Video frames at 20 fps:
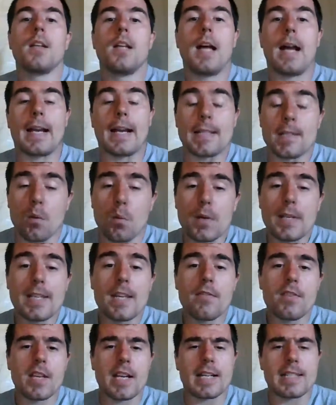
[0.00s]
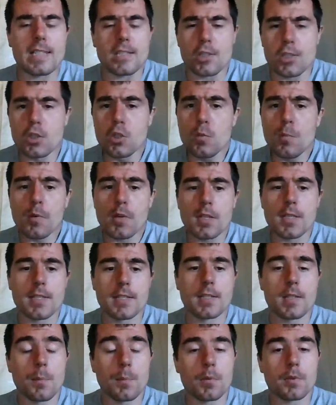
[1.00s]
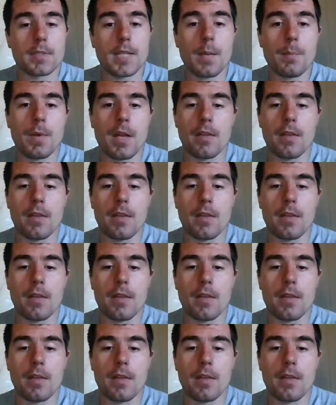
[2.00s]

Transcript: I guess I want to give you guys a super simple tip.